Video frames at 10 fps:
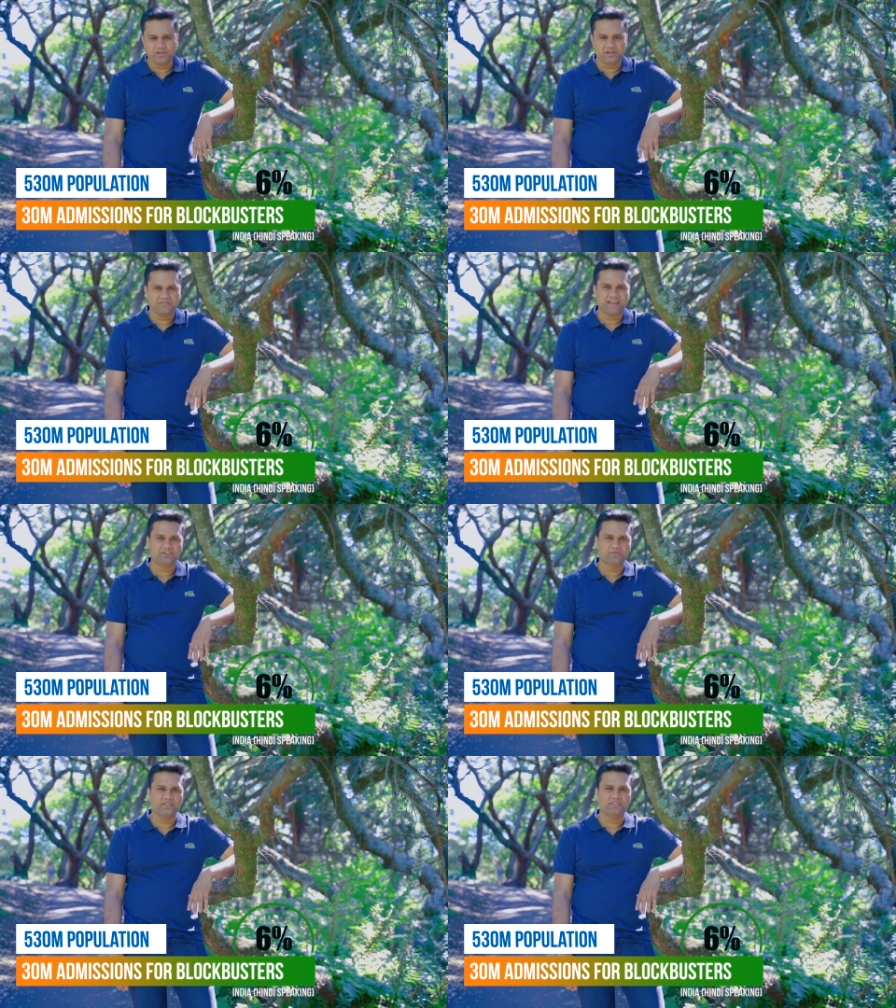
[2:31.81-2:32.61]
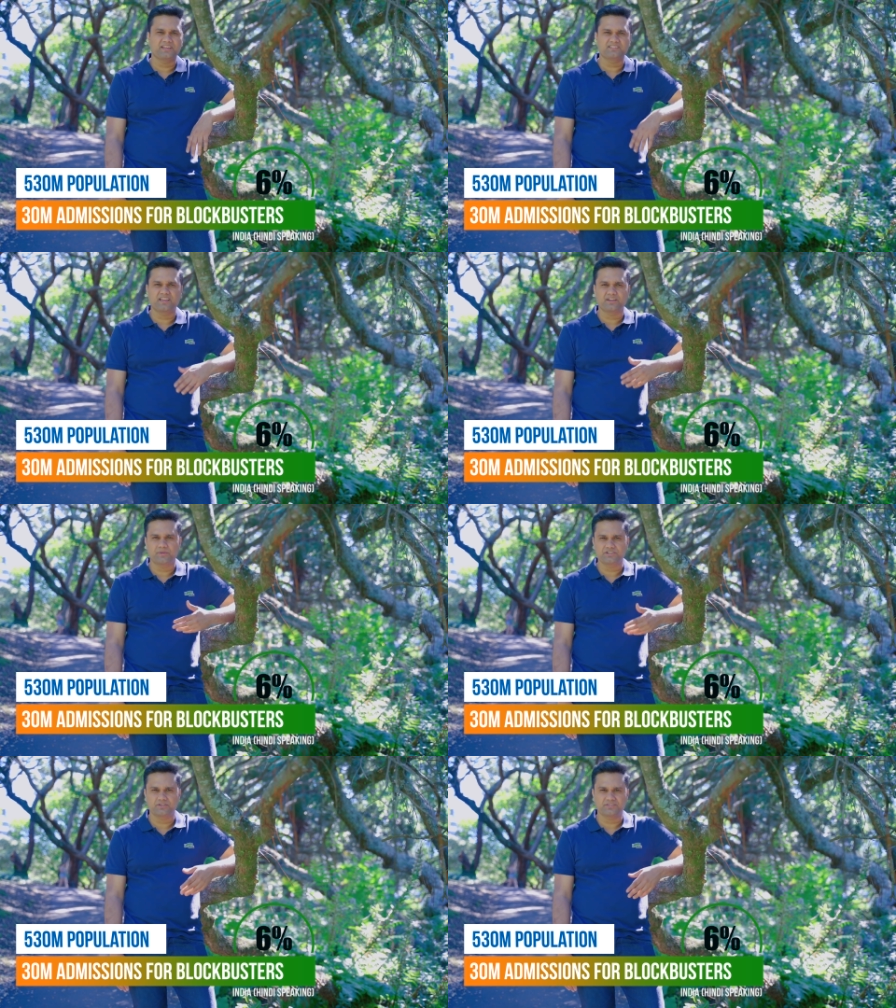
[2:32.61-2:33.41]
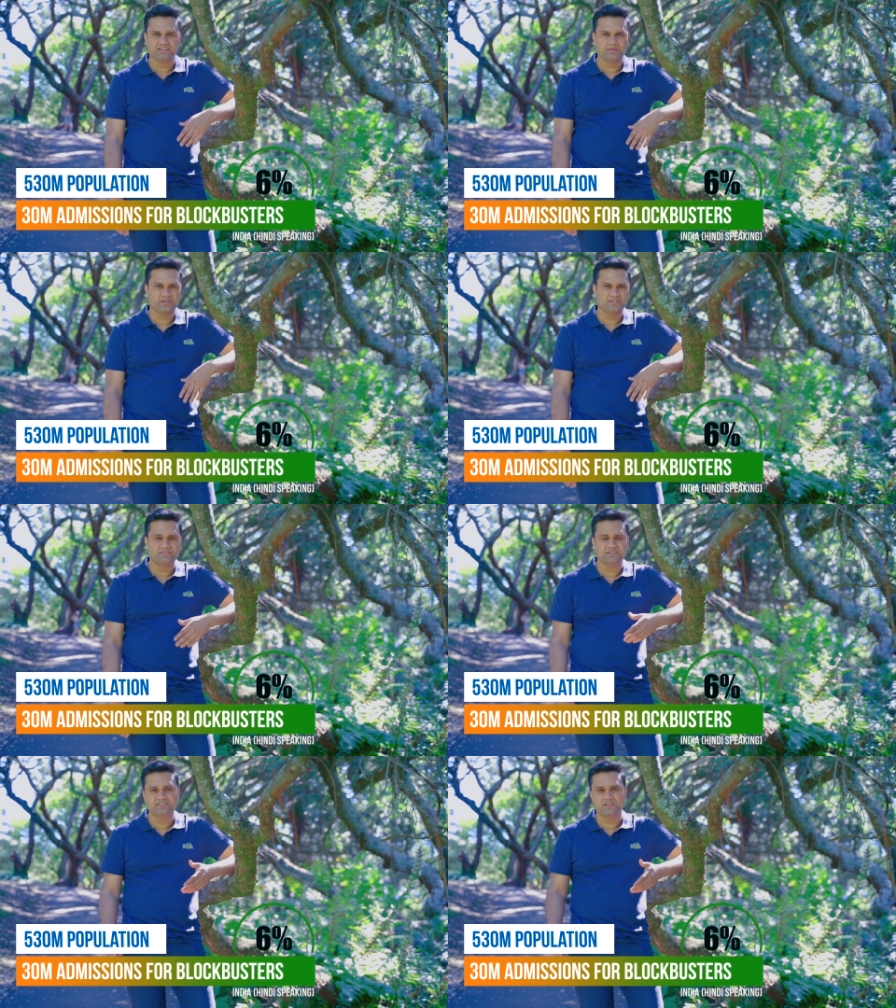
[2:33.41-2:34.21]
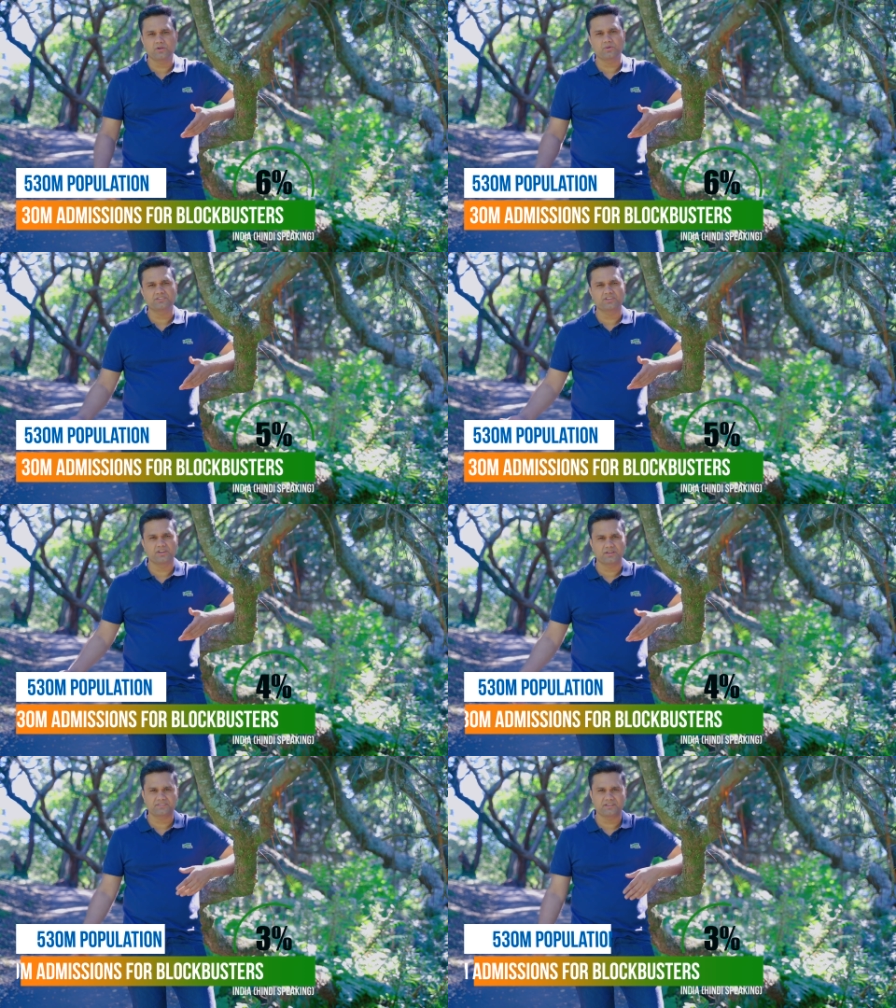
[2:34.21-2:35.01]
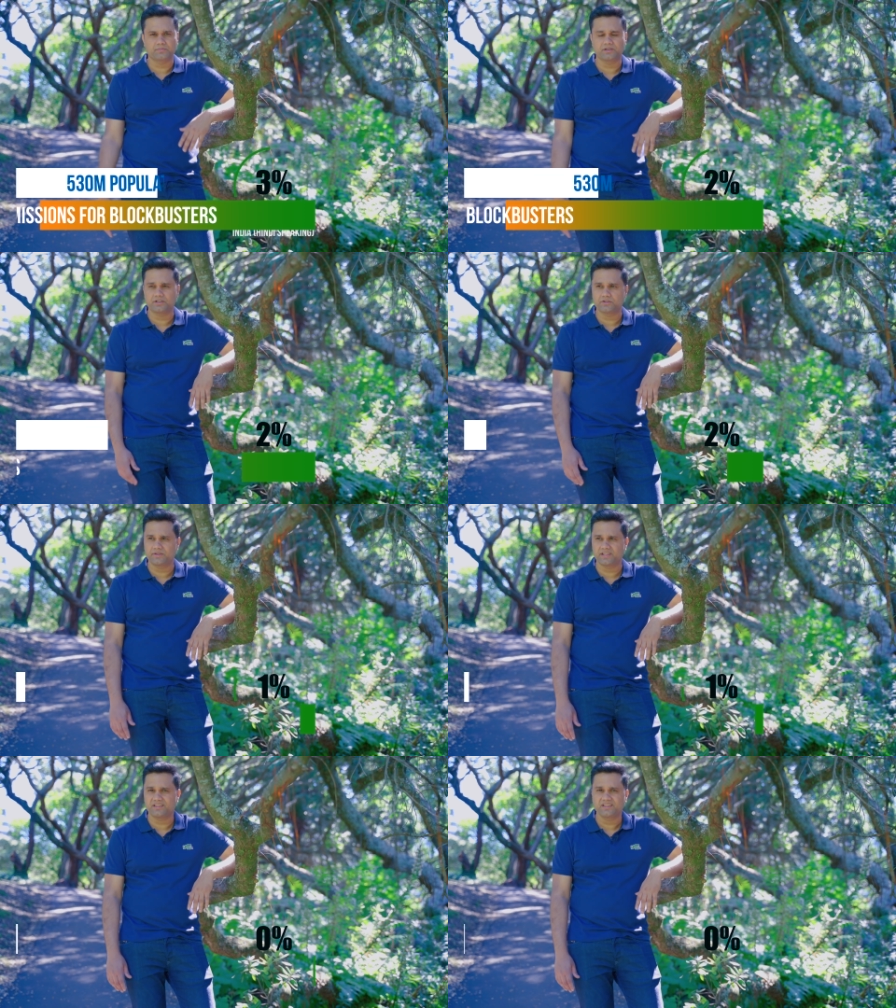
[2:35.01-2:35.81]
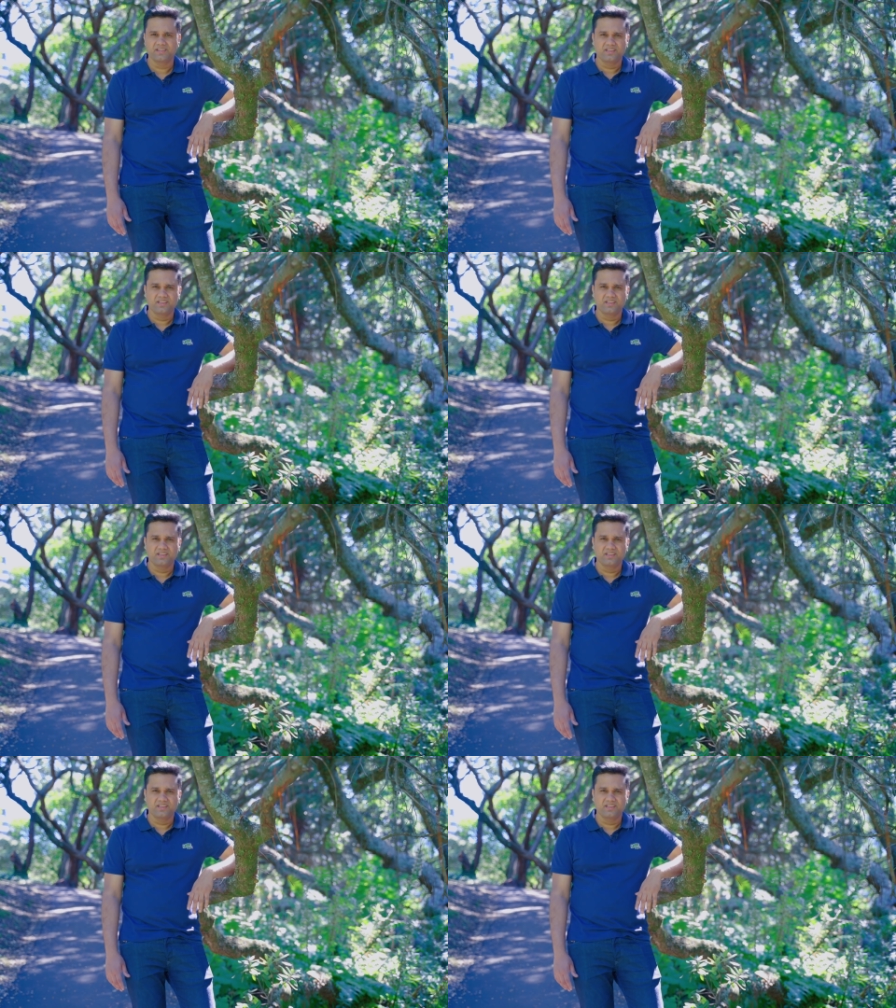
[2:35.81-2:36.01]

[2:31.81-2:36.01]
You've got to factor in things like regional cinema. There is no alternative cinema in Korea.